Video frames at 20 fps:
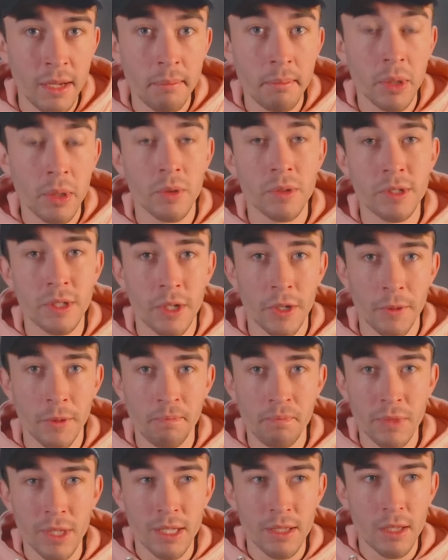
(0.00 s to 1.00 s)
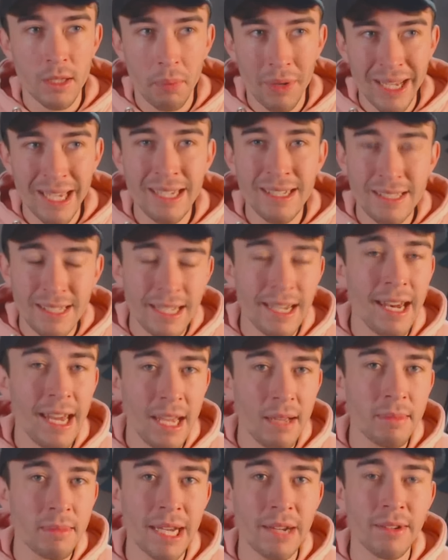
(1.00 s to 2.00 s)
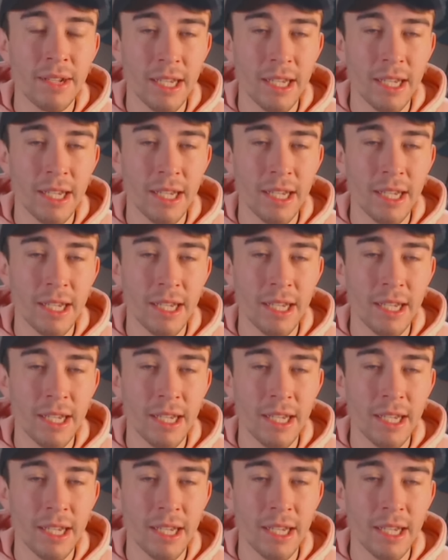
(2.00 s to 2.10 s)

But also, the players did let him down